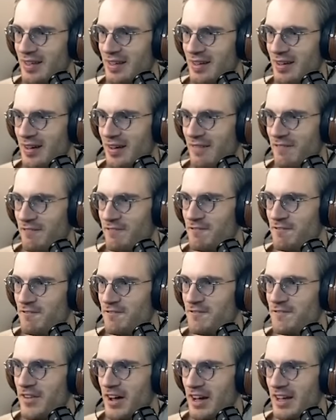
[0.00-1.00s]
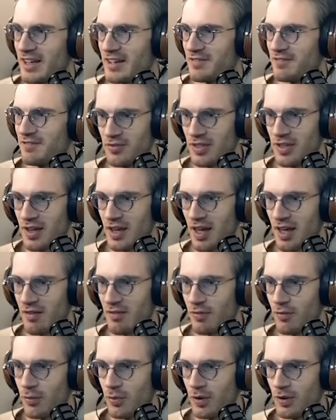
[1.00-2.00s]
Oh, fuck. They
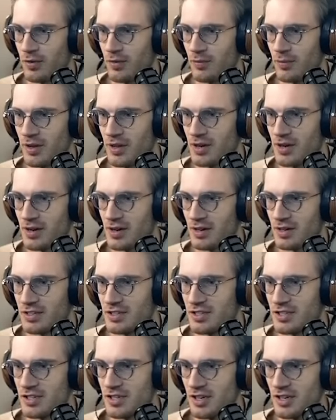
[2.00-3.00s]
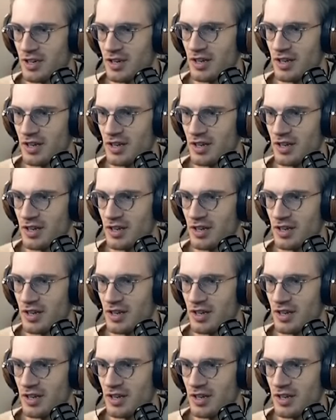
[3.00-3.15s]
have one weakness.